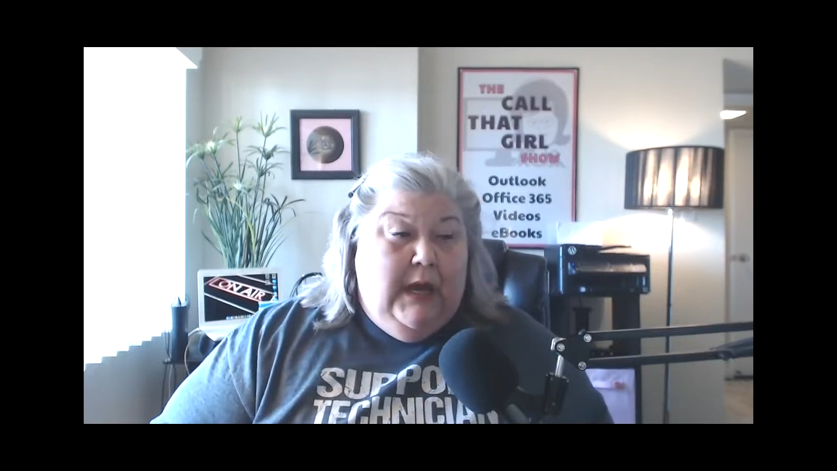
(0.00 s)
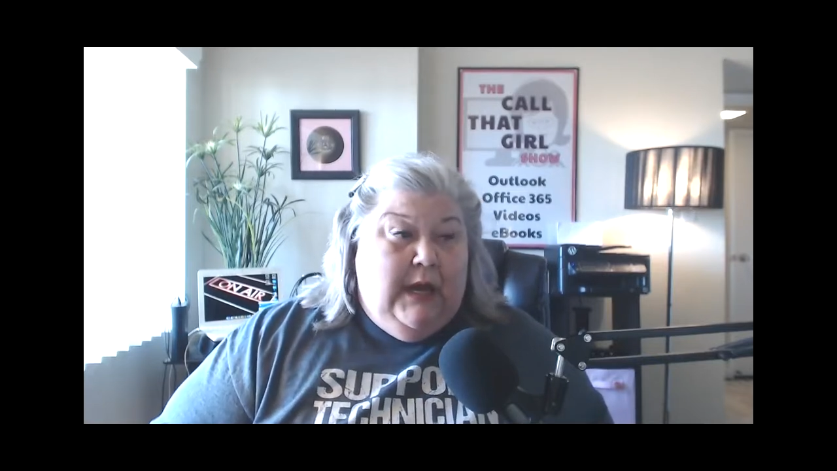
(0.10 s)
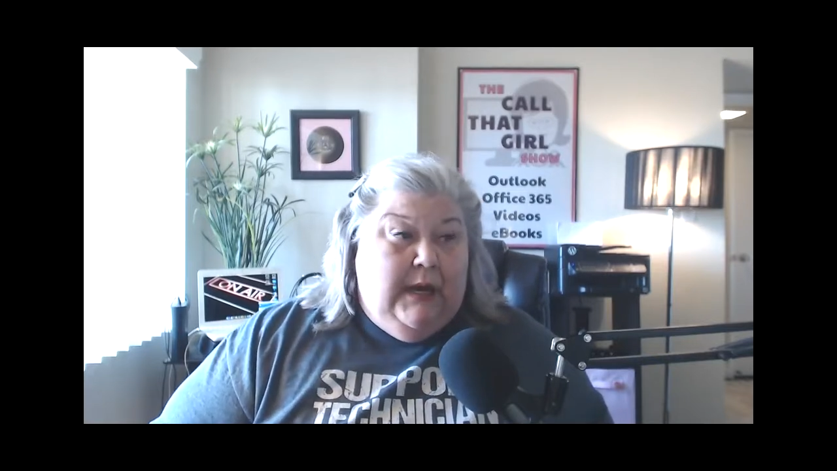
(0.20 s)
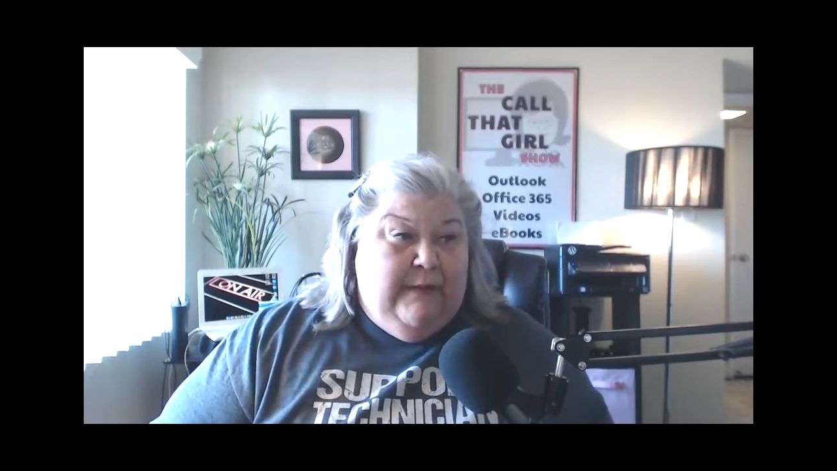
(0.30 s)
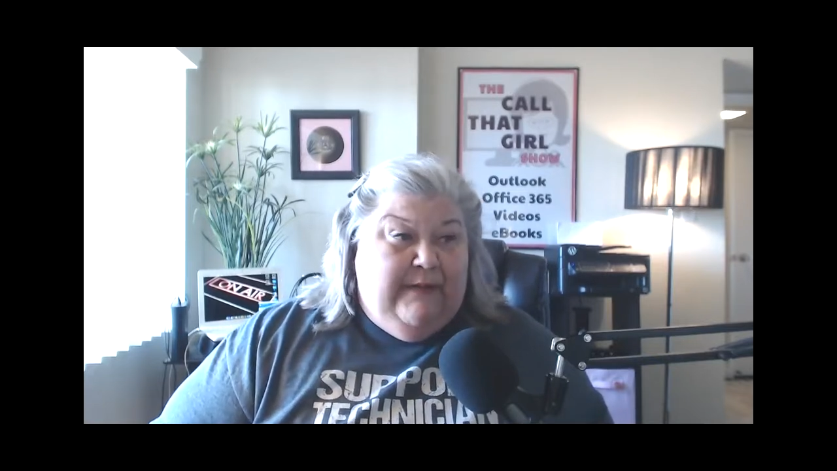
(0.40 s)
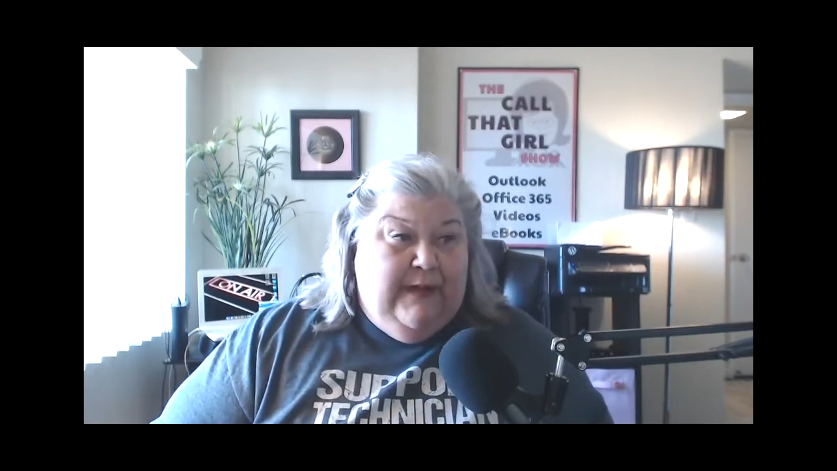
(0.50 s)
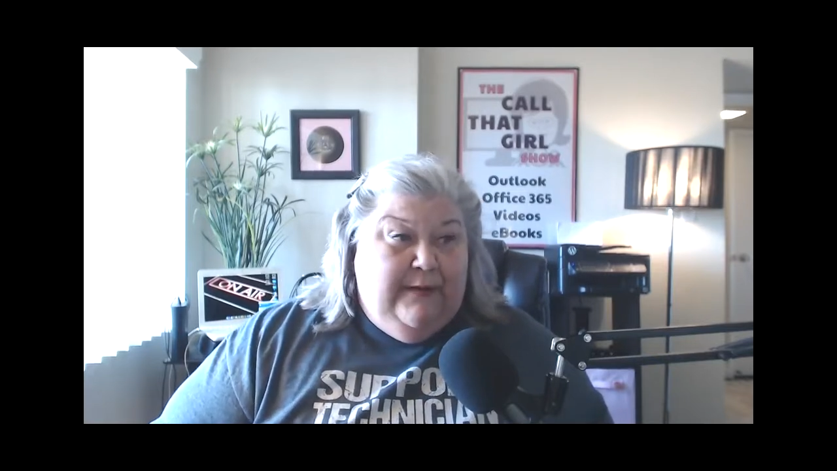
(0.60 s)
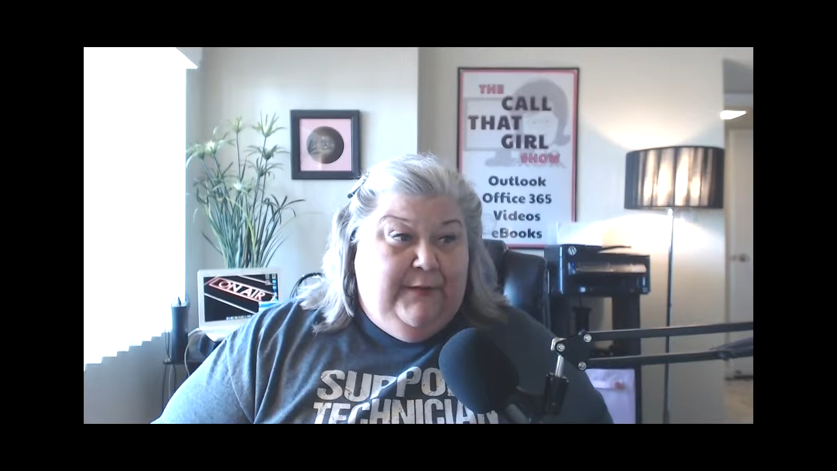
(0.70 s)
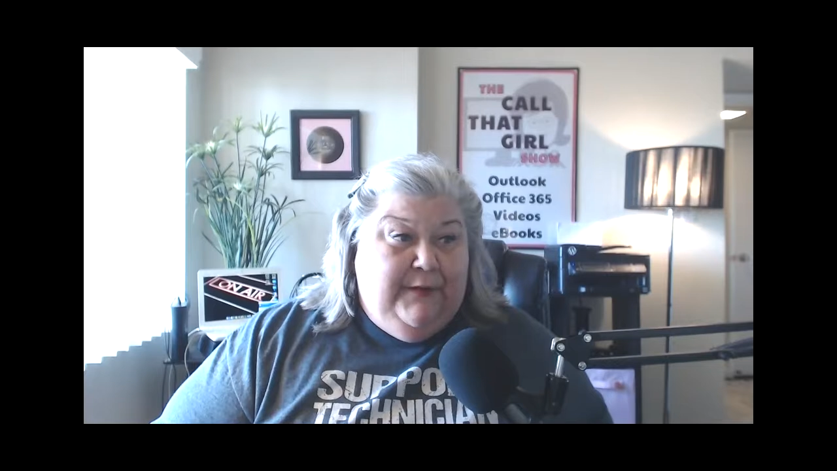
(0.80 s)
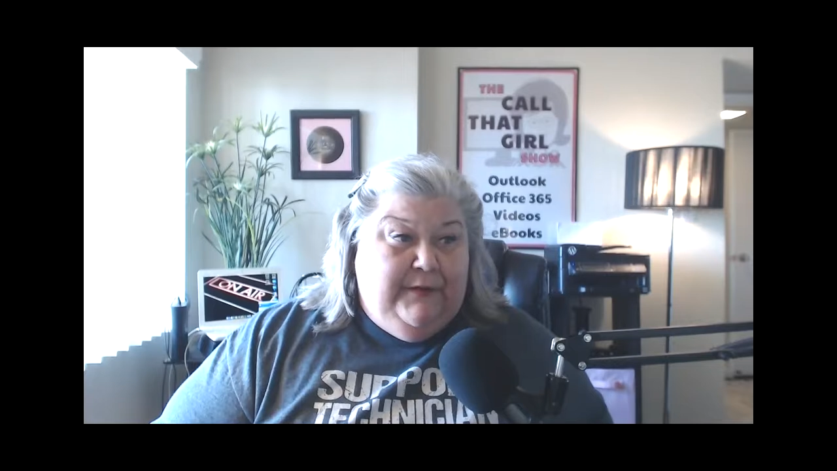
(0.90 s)
I've had a
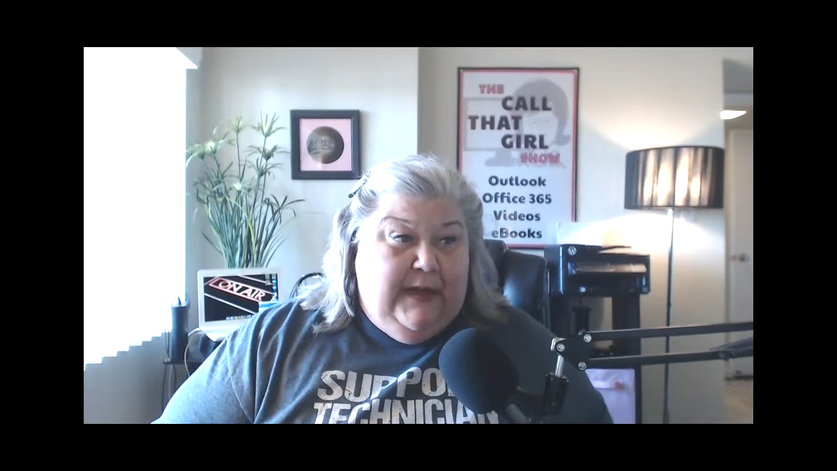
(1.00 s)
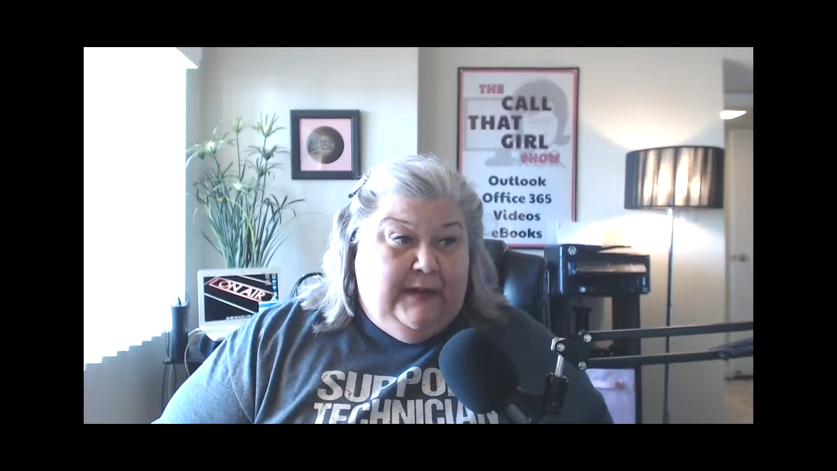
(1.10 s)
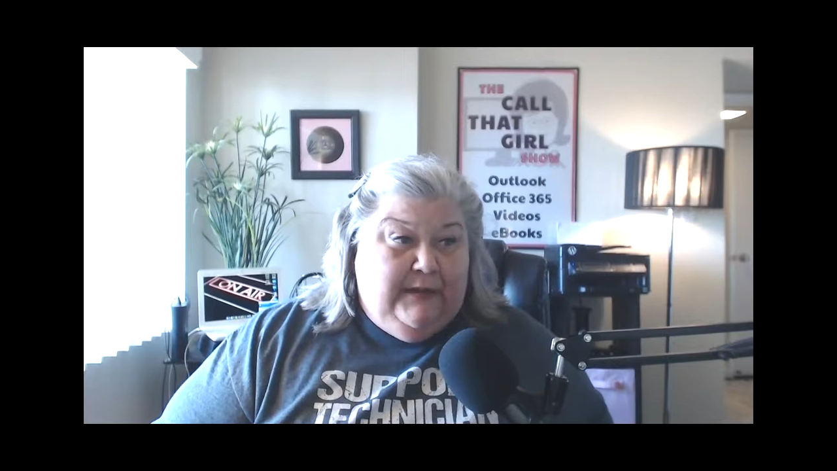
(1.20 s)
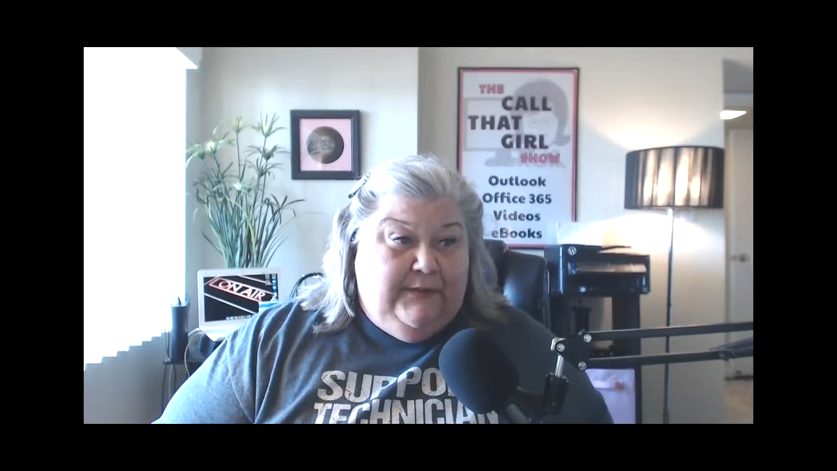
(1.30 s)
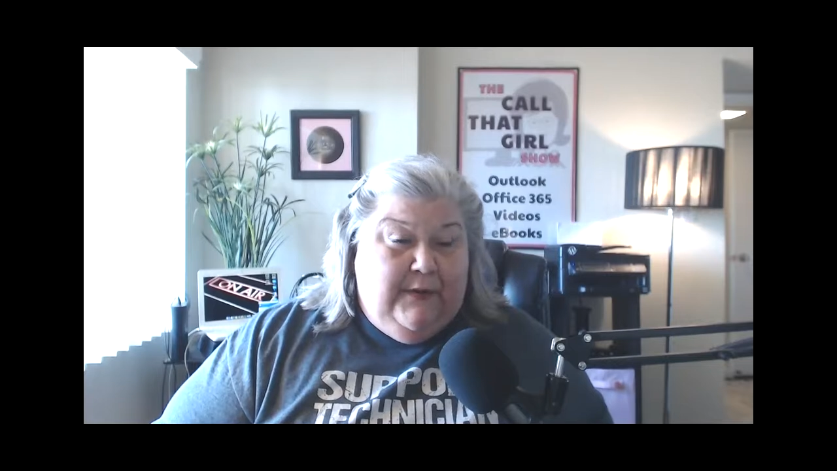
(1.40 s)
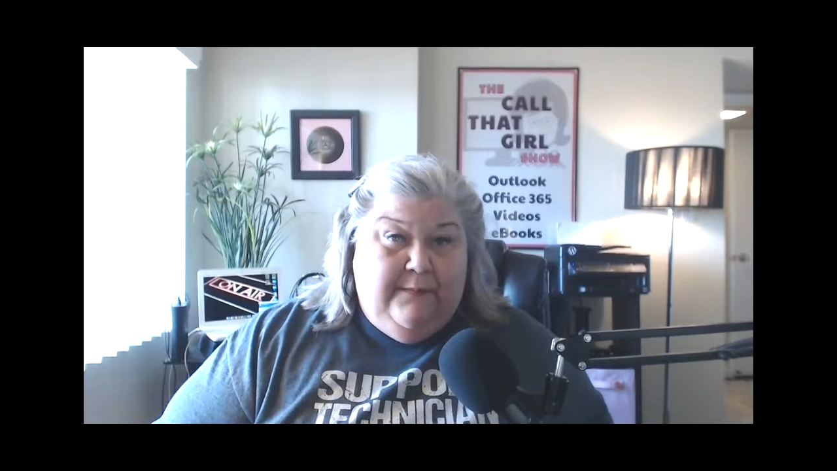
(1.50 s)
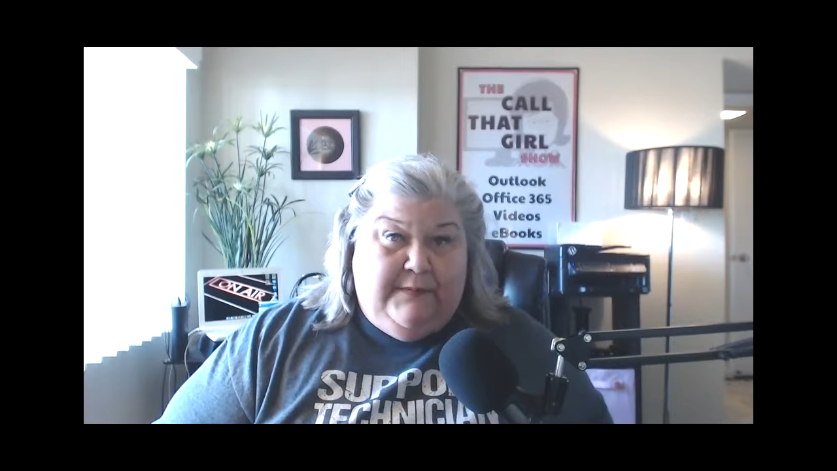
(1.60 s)
few texts from